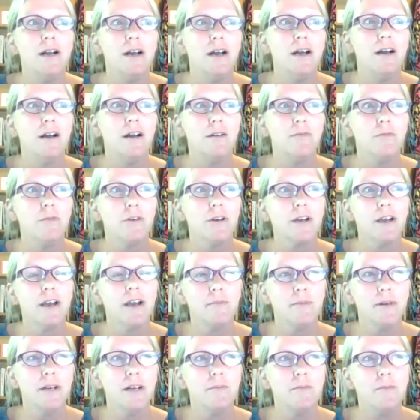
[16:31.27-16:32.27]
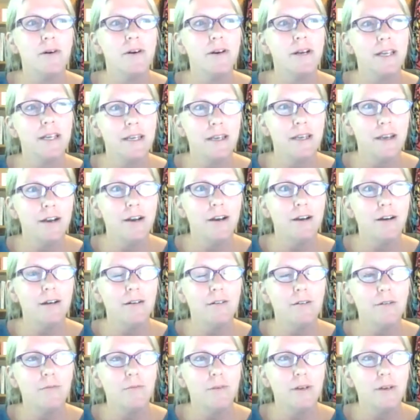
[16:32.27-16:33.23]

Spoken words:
We're coming up on a year.